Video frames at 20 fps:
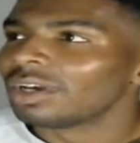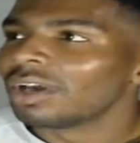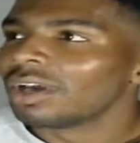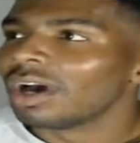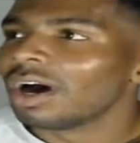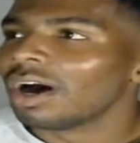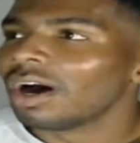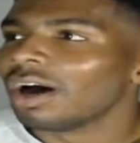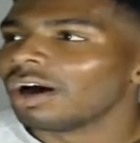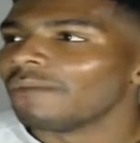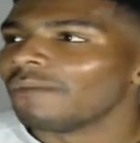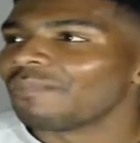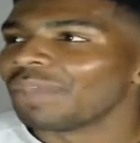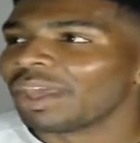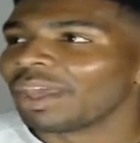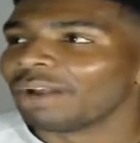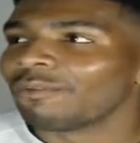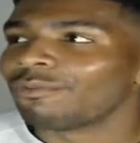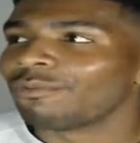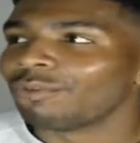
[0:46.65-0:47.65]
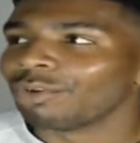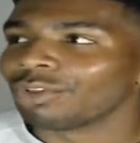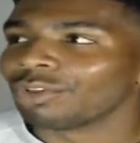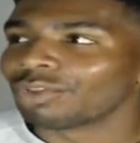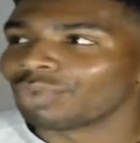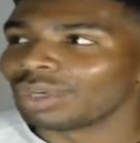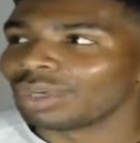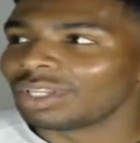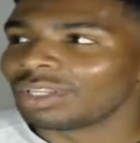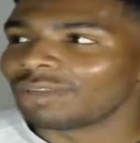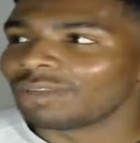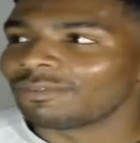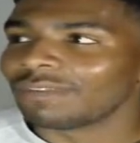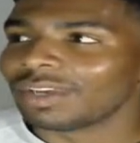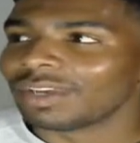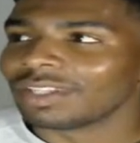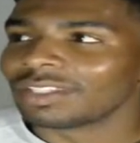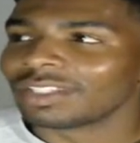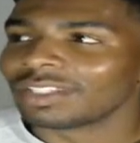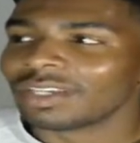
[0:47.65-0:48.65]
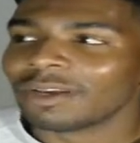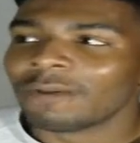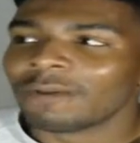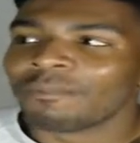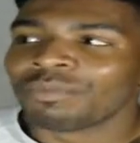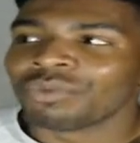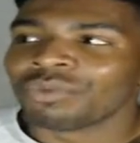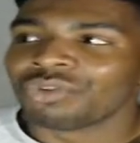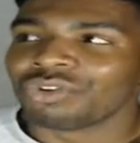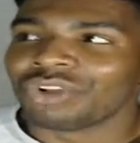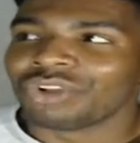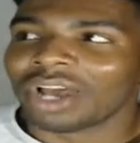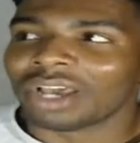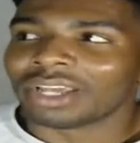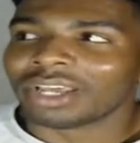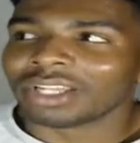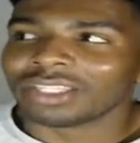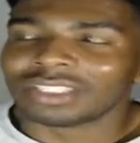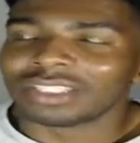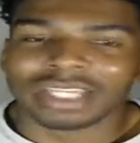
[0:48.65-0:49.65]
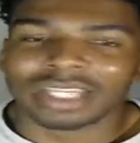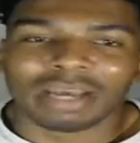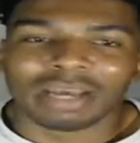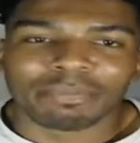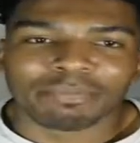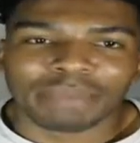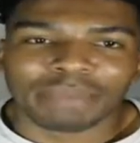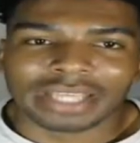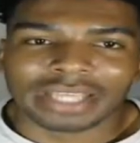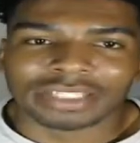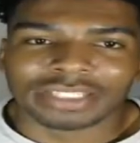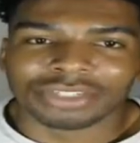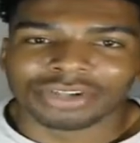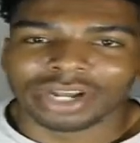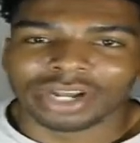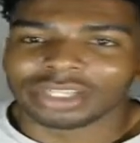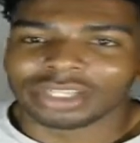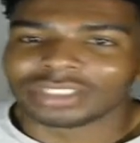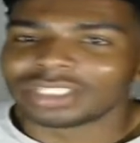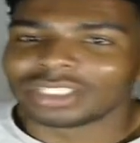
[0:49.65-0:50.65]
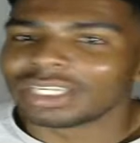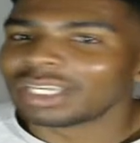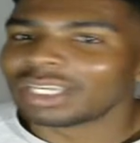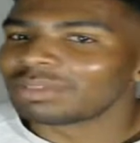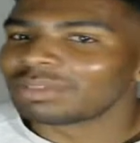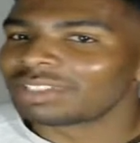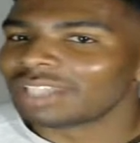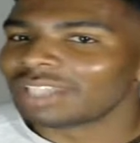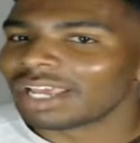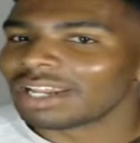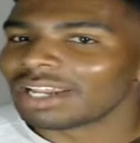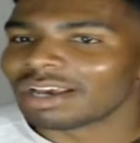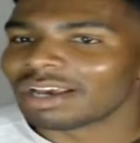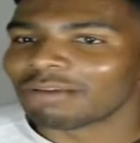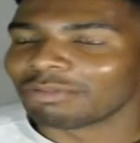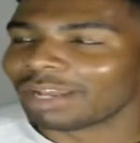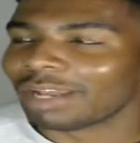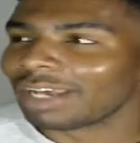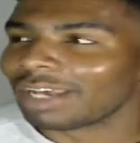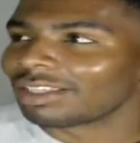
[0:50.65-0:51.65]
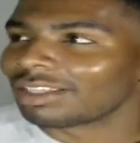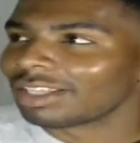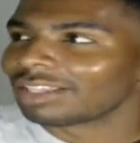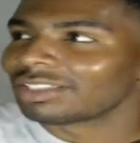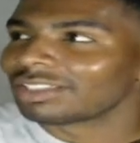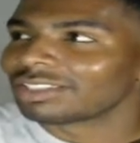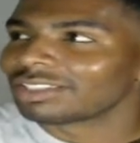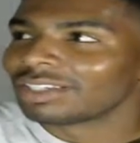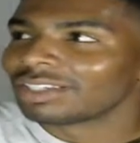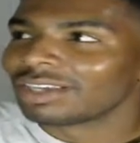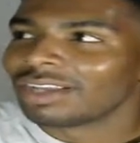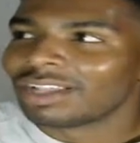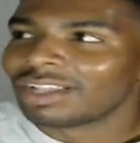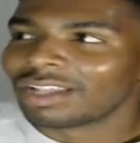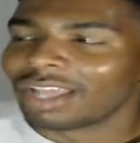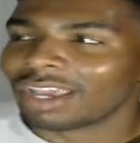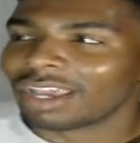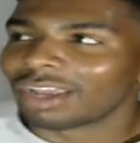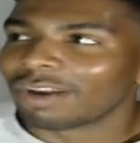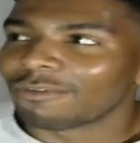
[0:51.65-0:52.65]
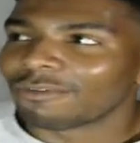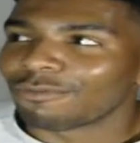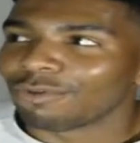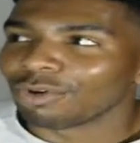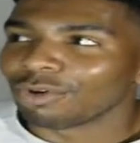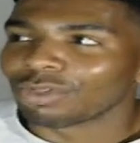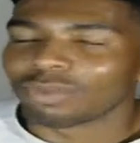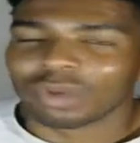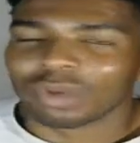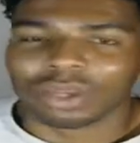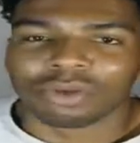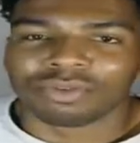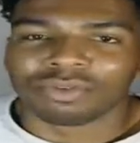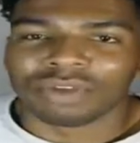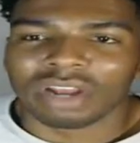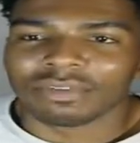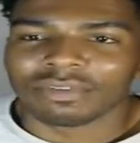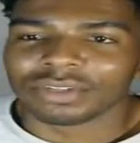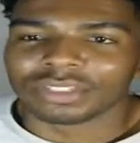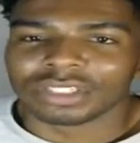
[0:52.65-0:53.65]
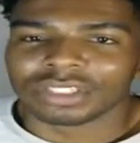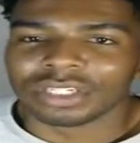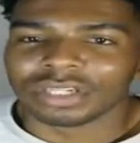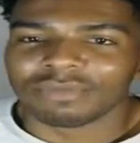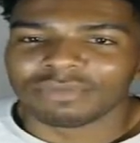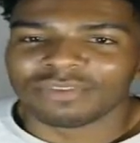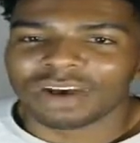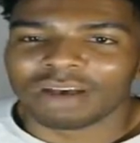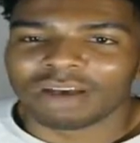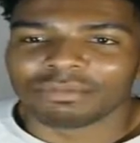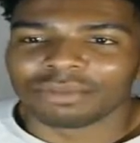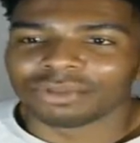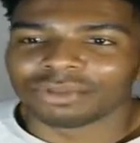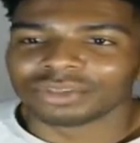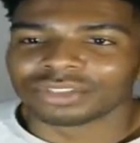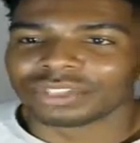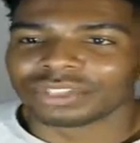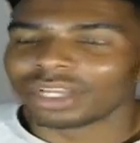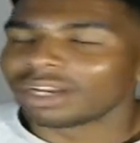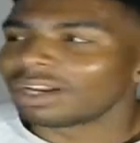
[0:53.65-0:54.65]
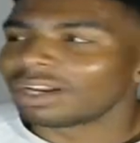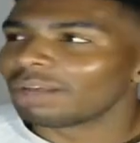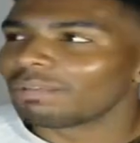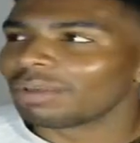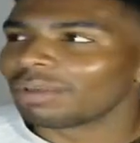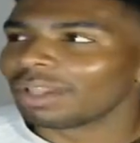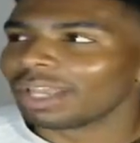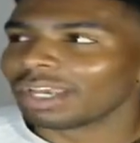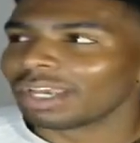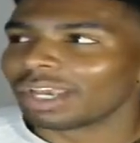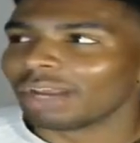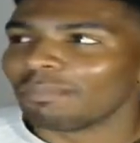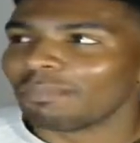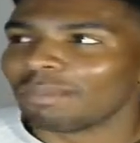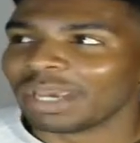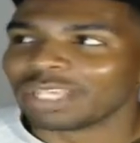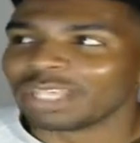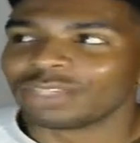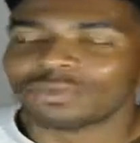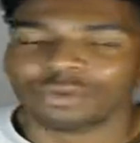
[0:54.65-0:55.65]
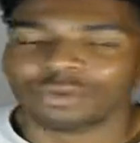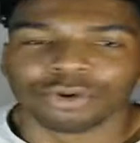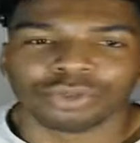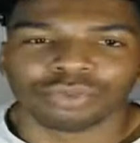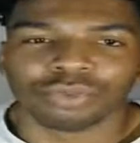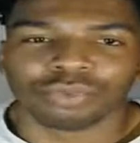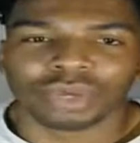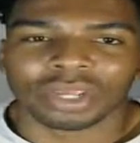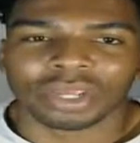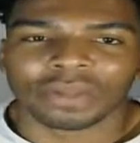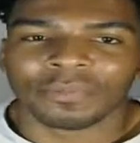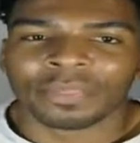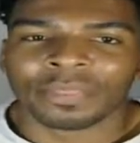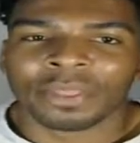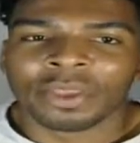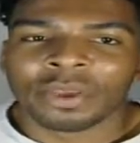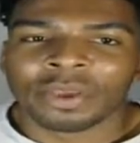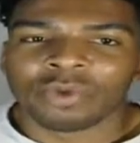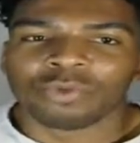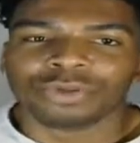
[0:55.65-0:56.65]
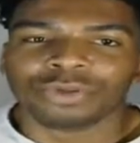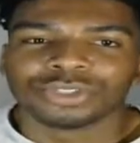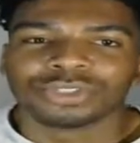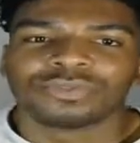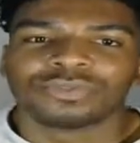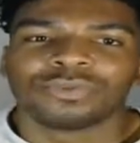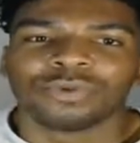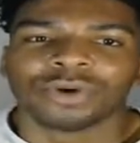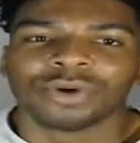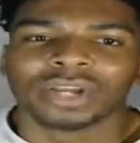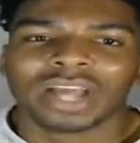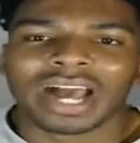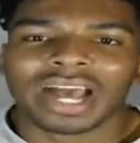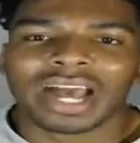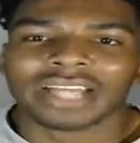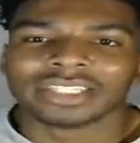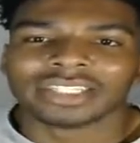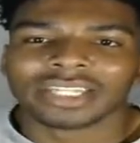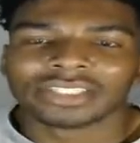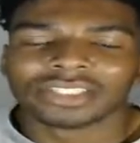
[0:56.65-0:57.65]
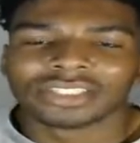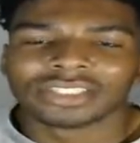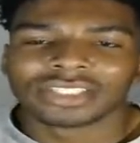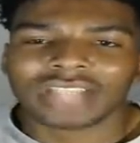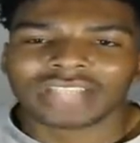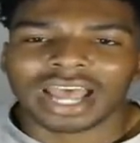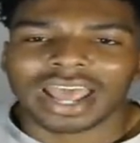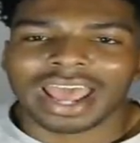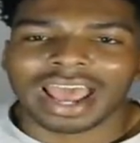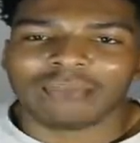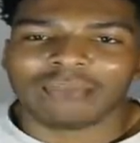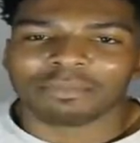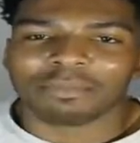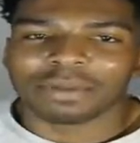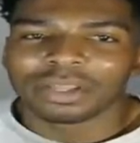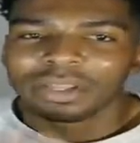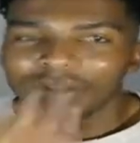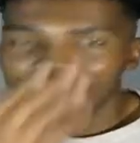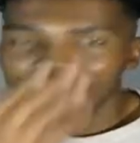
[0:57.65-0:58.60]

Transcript: In a 4-3 defense, you're not going to see a base. You're not going to see him standing up like this, like in a 4-3. You'll never see Von Miller standing up like in a base 4-3 where just four guys. That's just not happening.